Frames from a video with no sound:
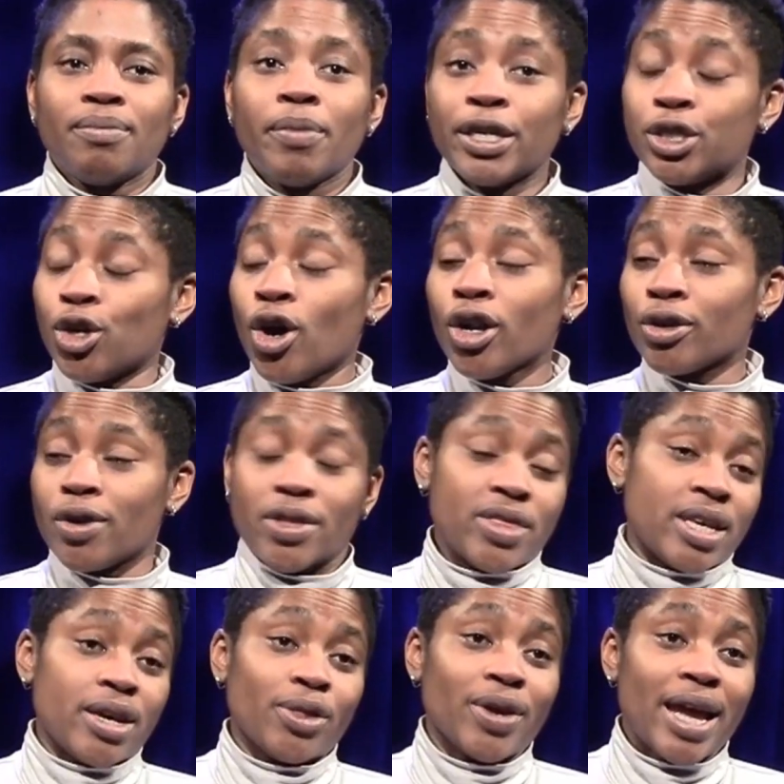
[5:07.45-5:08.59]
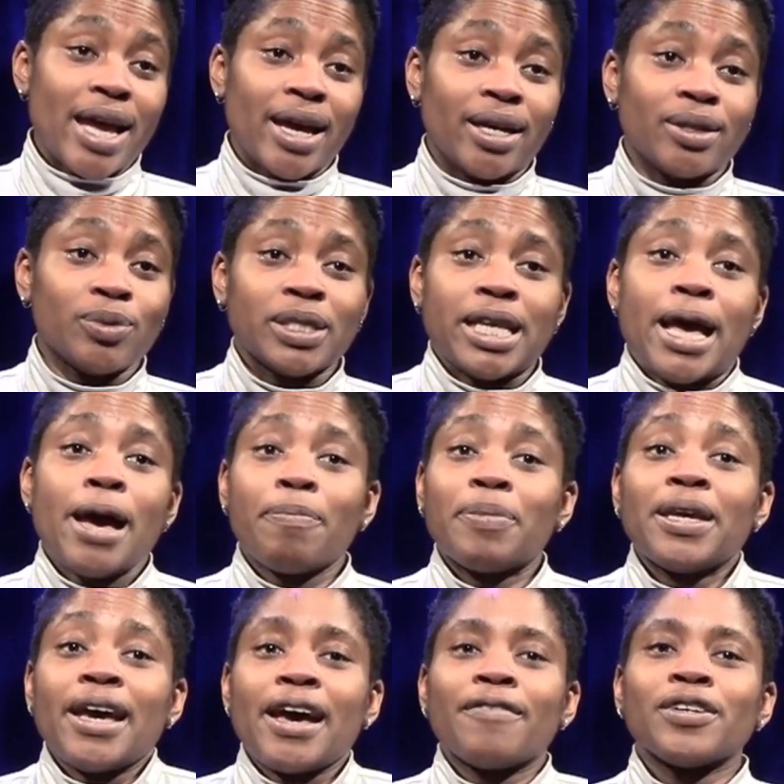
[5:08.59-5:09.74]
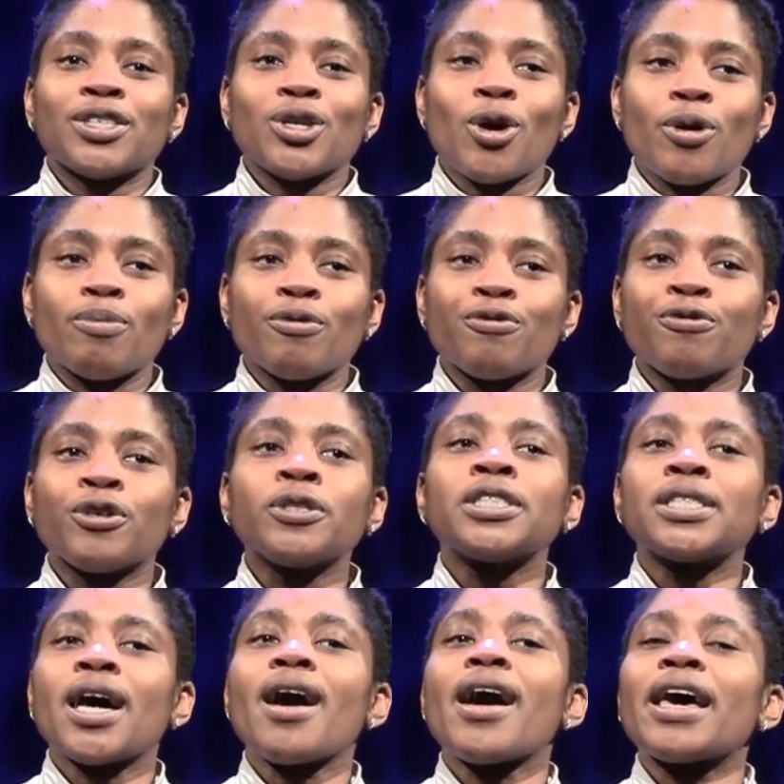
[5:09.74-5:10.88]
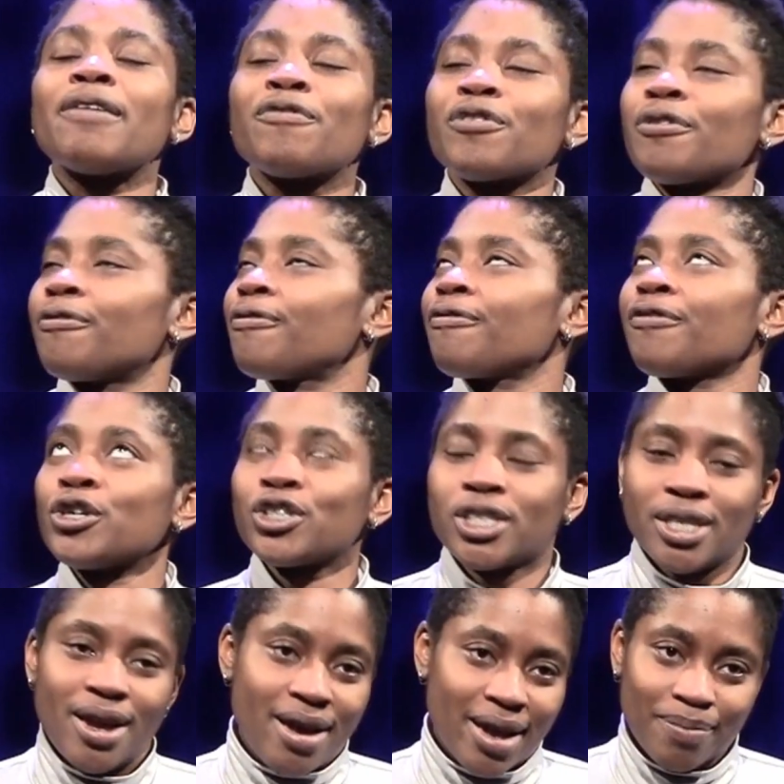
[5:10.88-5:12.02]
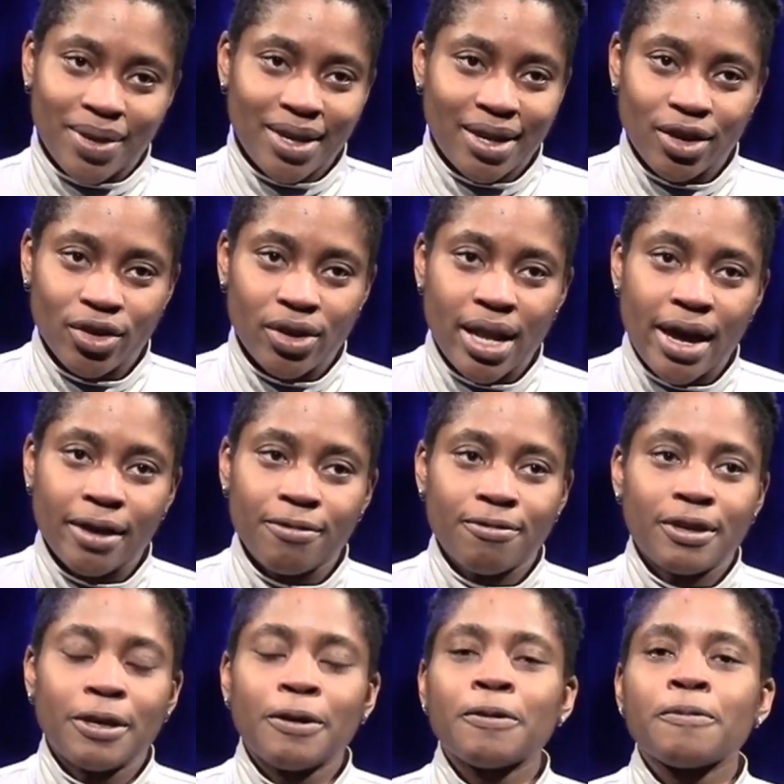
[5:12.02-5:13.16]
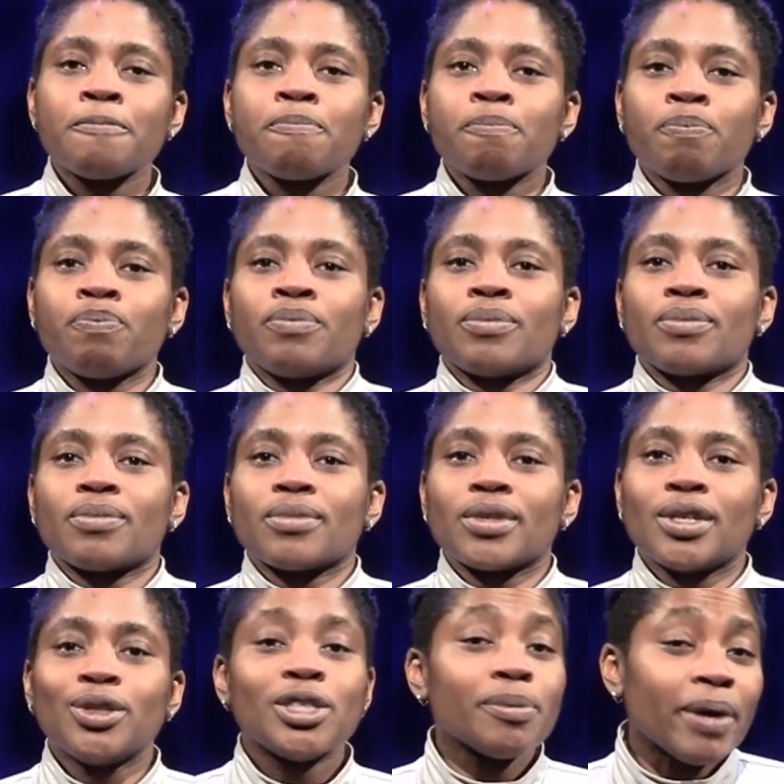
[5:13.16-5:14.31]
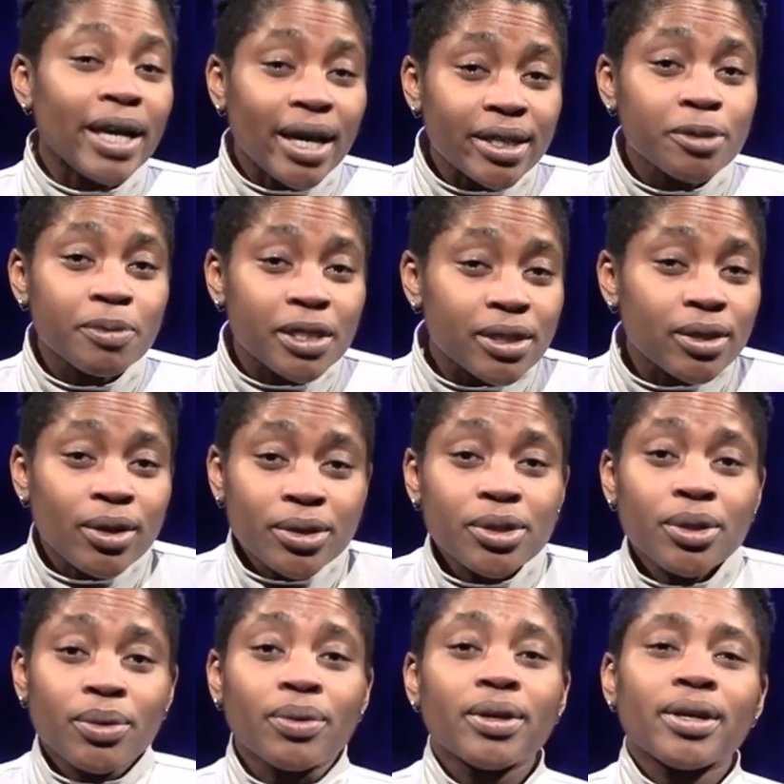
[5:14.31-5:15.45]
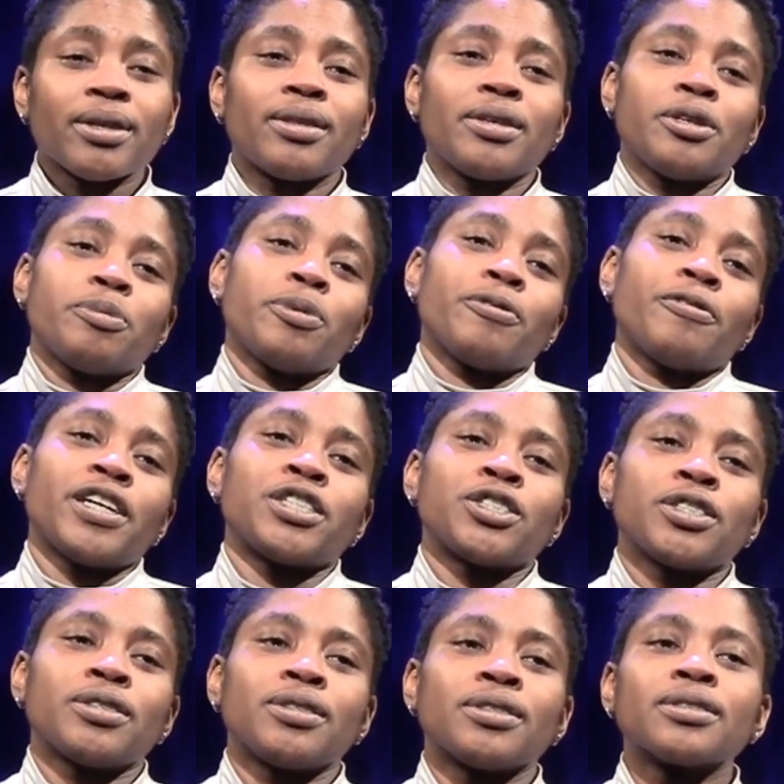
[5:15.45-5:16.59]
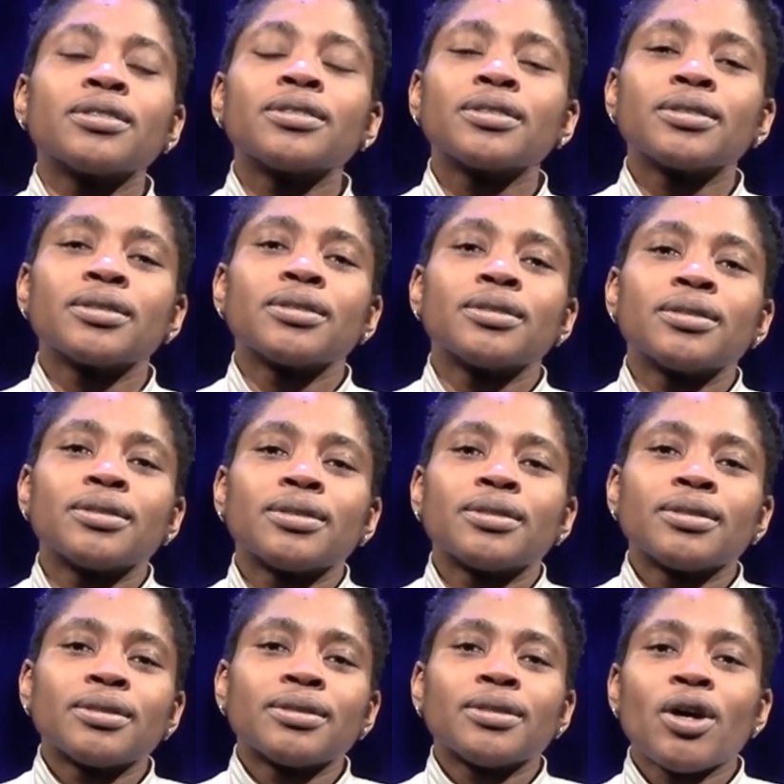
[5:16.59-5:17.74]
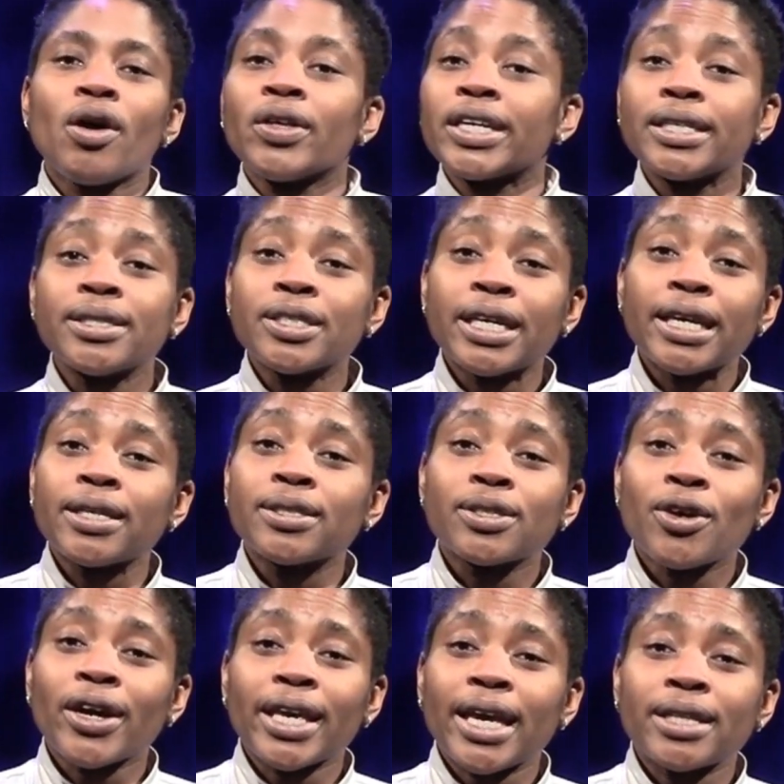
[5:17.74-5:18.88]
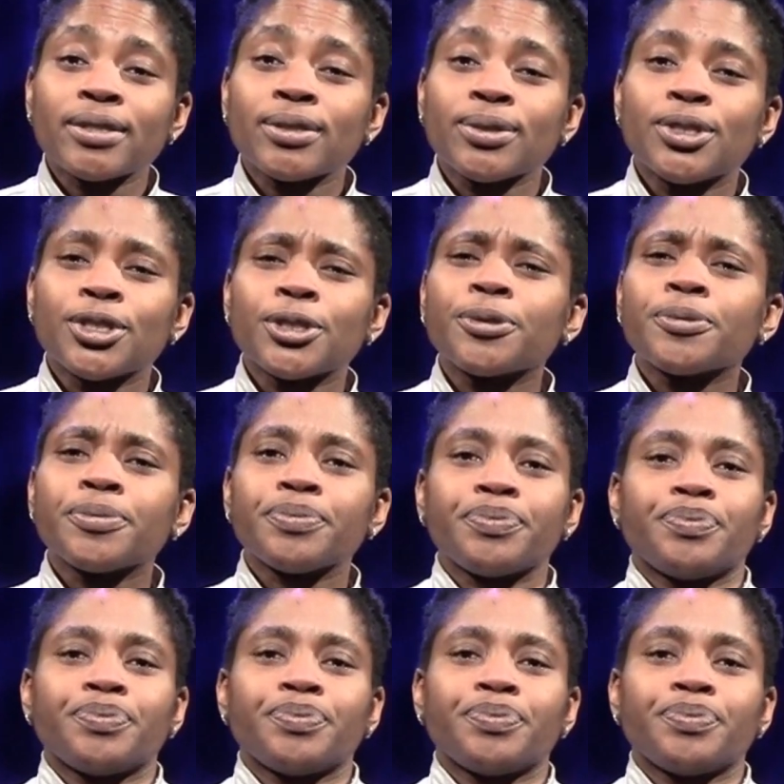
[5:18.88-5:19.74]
My daughter, on the other hand, was happy to have us home full time for the first time in her life. You see, my husband is also a theater professional. All his gigs got canceled too.